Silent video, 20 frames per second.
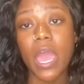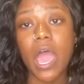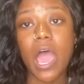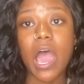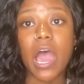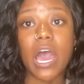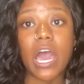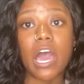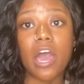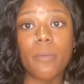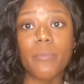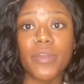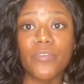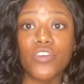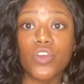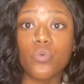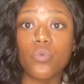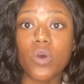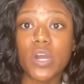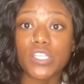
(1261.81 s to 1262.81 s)
um, if
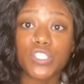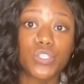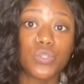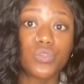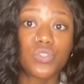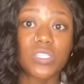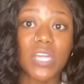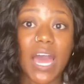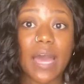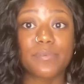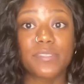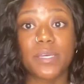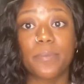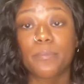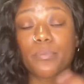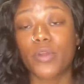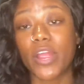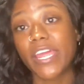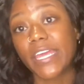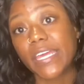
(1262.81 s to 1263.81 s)
you want to stop some
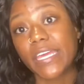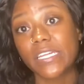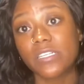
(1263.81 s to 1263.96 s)
breakage